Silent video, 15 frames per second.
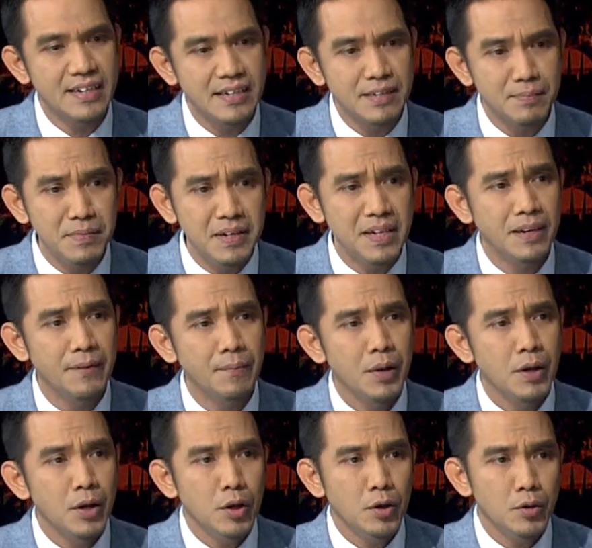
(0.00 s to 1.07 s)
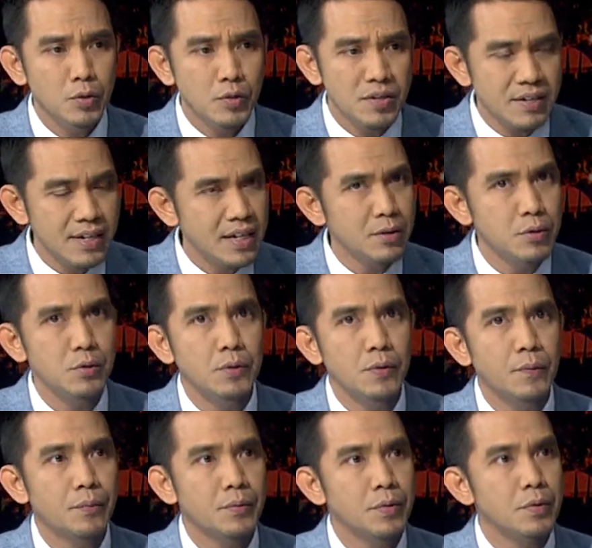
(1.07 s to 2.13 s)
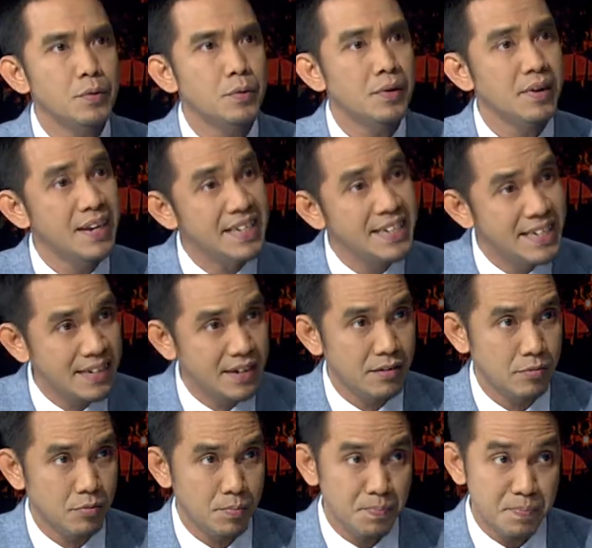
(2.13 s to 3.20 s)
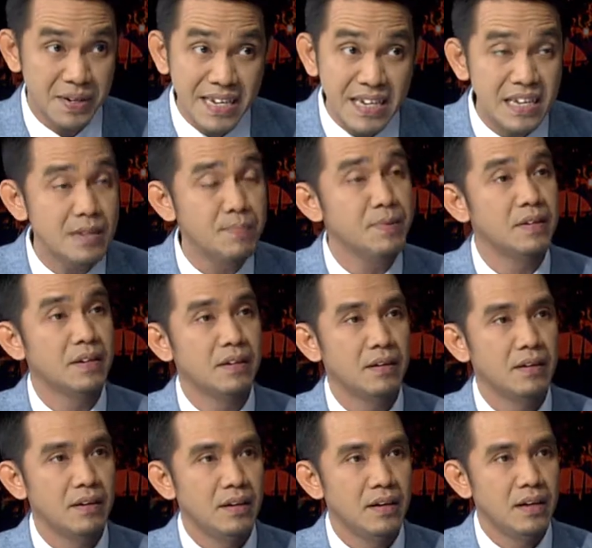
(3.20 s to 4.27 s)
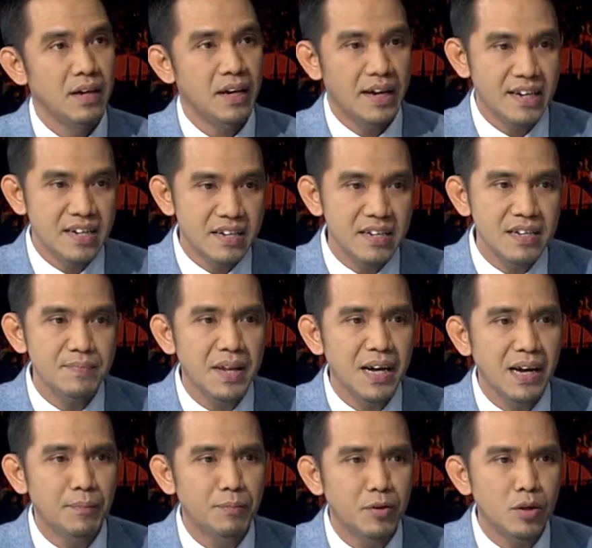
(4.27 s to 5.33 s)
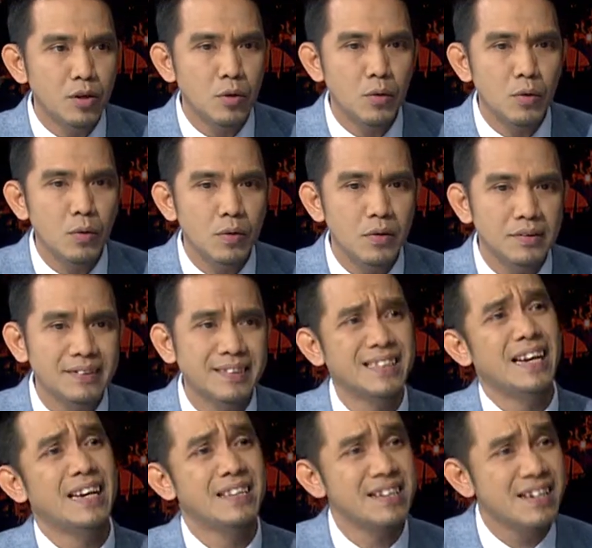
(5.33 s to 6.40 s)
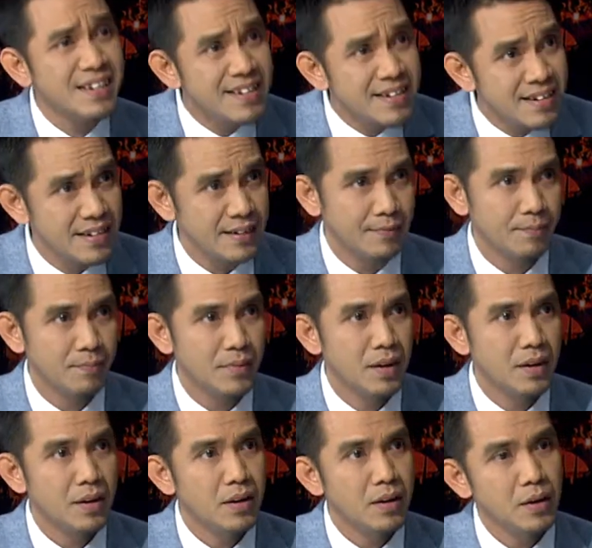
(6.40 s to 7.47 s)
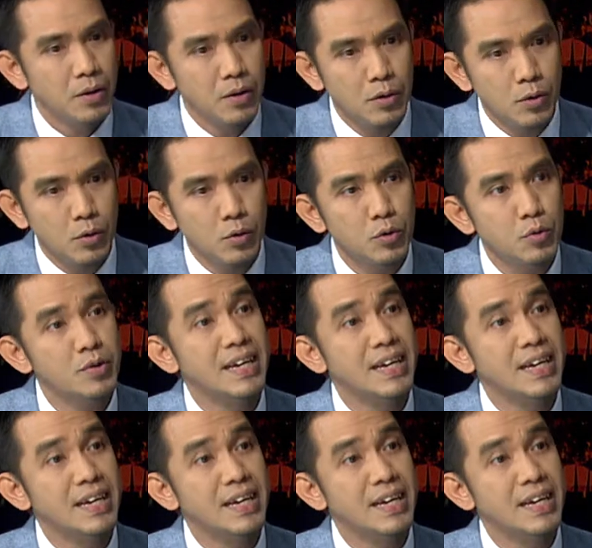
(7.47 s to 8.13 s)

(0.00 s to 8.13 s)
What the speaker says: is mean you stick to religion principle. At the same time, not go transgressing, not go to the